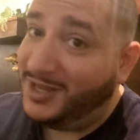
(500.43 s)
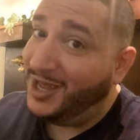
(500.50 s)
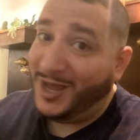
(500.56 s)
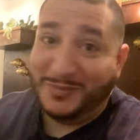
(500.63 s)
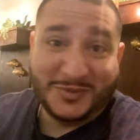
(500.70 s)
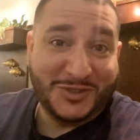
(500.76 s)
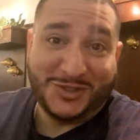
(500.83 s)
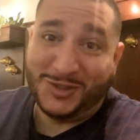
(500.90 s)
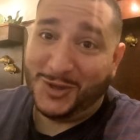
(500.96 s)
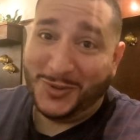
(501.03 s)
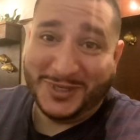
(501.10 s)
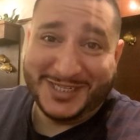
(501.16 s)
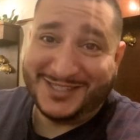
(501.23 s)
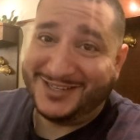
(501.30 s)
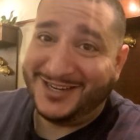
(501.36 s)
I'm so
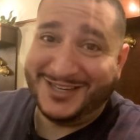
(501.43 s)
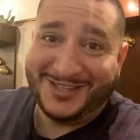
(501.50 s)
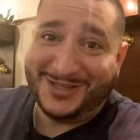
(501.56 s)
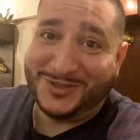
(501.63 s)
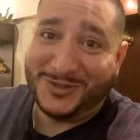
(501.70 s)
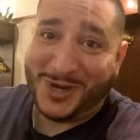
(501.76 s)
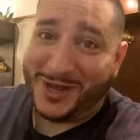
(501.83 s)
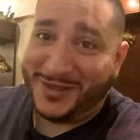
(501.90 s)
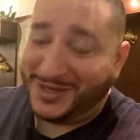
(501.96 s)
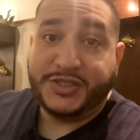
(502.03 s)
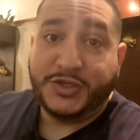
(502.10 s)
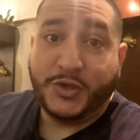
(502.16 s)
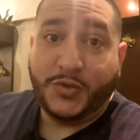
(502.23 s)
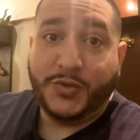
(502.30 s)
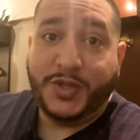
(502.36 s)
excited to try this.
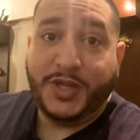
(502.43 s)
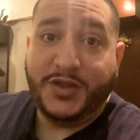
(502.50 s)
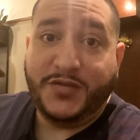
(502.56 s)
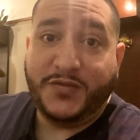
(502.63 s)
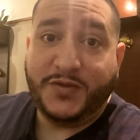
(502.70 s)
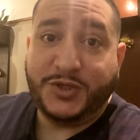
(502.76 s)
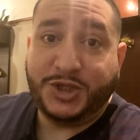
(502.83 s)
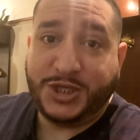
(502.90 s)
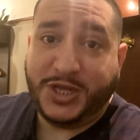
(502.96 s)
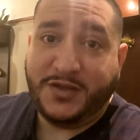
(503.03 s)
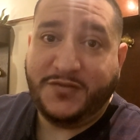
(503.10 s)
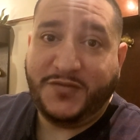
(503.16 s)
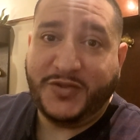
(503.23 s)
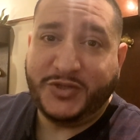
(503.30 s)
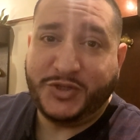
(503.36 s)
So the
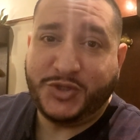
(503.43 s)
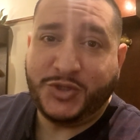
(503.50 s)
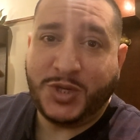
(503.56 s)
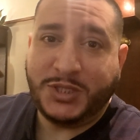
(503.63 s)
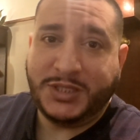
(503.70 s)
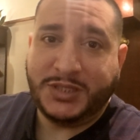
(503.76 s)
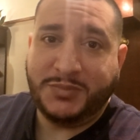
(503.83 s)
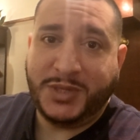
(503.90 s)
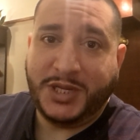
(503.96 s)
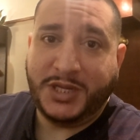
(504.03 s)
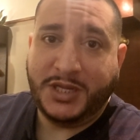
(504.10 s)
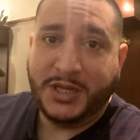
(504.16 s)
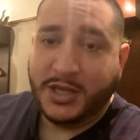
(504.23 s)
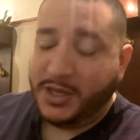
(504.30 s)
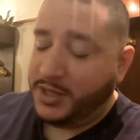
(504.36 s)
chef instructed
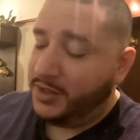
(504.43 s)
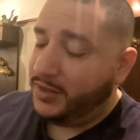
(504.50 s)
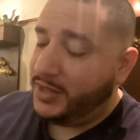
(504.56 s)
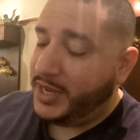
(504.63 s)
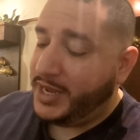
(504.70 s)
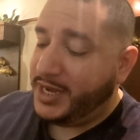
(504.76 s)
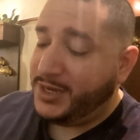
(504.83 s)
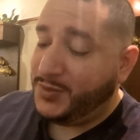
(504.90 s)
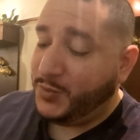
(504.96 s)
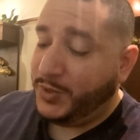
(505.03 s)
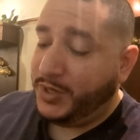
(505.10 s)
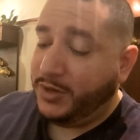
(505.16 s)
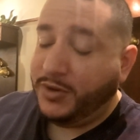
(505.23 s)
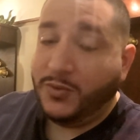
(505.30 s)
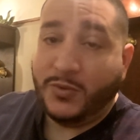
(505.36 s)
me that
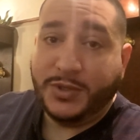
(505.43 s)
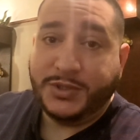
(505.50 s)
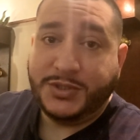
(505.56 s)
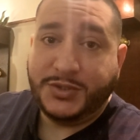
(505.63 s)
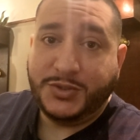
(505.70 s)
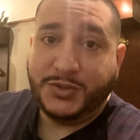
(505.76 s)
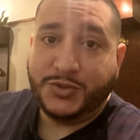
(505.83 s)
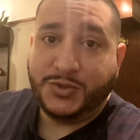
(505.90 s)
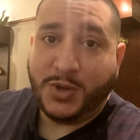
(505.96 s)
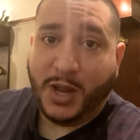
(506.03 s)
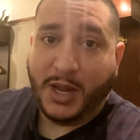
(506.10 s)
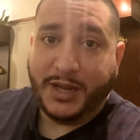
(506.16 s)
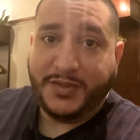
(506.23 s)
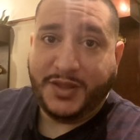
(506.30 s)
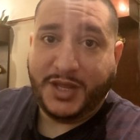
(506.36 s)
we are going to
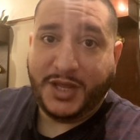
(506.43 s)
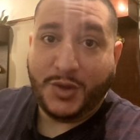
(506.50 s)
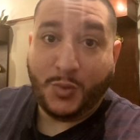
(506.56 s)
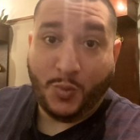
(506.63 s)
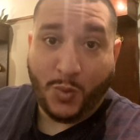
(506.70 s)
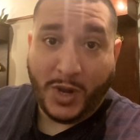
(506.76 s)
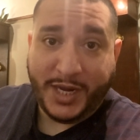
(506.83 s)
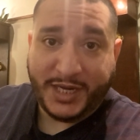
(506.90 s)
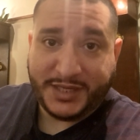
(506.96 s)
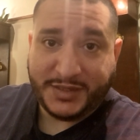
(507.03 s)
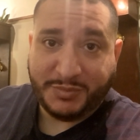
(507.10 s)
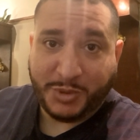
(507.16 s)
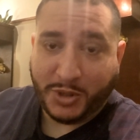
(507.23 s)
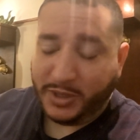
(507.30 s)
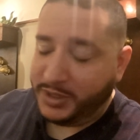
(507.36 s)
try the white
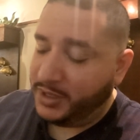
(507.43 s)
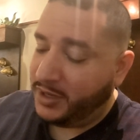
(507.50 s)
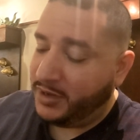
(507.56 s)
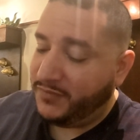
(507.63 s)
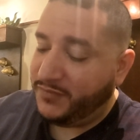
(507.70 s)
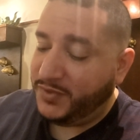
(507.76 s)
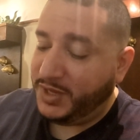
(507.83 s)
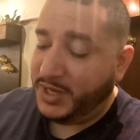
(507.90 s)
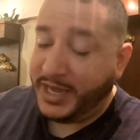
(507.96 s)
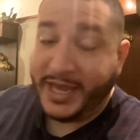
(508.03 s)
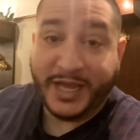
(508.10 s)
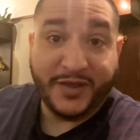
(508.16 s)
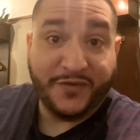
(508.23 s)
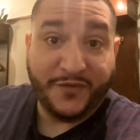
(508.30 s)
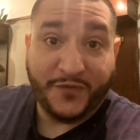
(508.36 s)
part of the
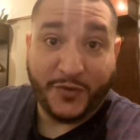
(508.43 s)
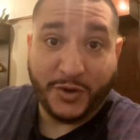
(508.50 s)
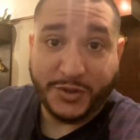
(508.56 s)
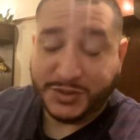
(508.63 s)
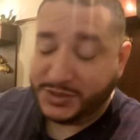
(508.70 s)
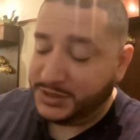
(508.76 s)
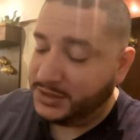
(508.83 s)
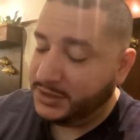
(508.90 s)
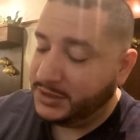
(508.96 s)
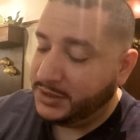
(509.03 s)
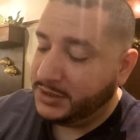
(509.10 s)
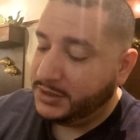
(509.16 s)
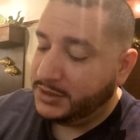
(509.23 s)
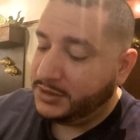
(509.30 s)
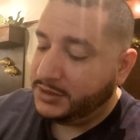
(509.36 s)
egg first.
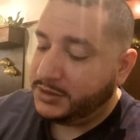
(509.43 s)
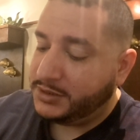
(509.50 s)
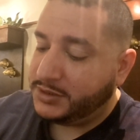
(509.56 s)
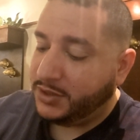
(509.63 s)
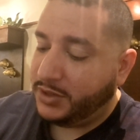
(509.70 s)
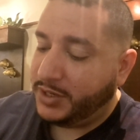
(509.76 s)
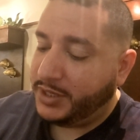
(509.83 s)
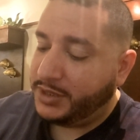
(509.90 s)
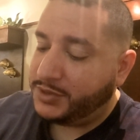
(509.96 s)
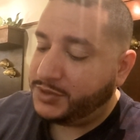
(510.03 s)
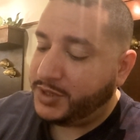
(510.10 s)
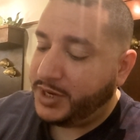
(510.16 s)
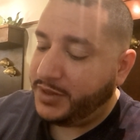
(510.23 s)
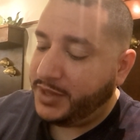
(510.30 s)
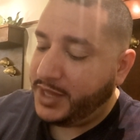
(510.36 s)
Let's go ahead and
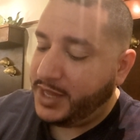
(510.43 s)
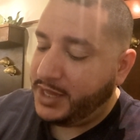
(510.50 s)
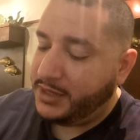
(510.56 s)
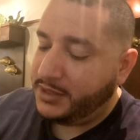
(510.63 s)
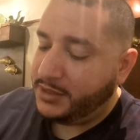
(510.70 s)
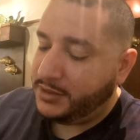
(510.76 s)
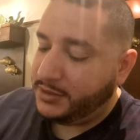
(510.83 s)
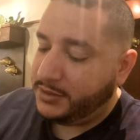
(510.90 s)
try that.